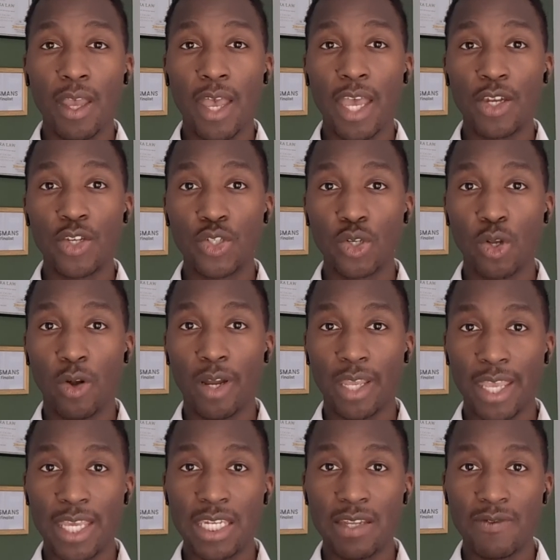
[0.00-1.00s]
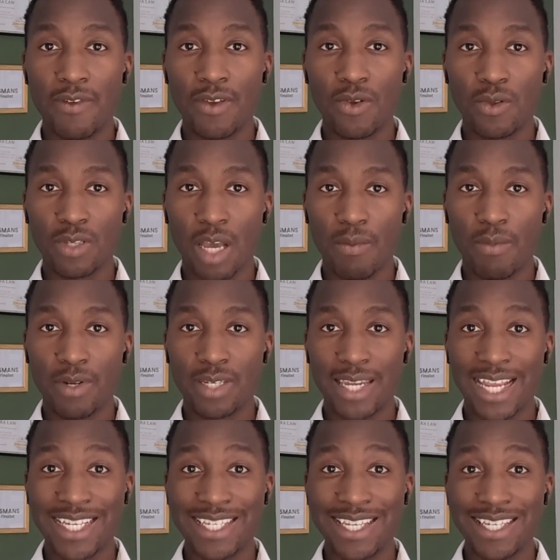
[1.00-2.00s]
ensuring individuals are
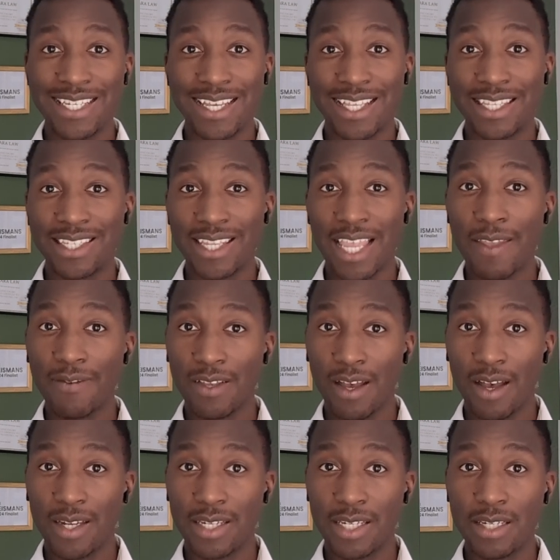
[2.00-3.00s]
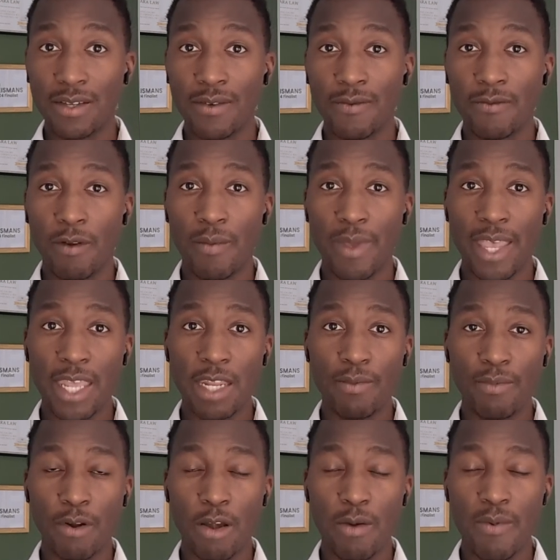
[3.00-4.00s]
protected and safeguarded from
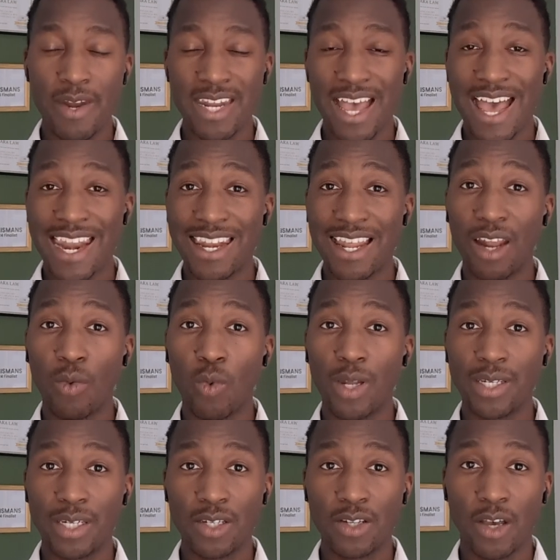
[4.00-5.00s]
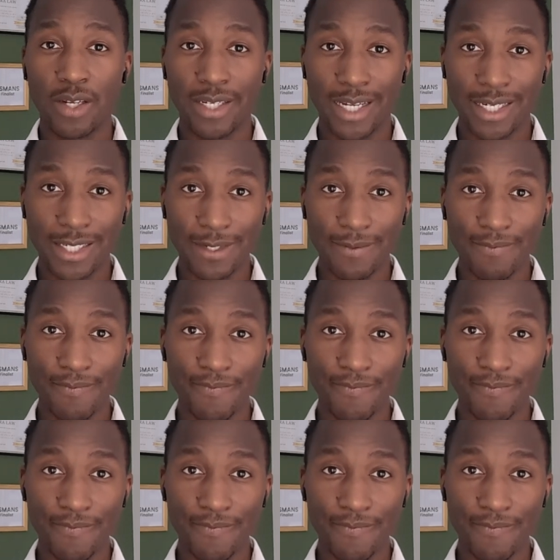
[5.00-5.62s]
inappropriate and unwanted conduct.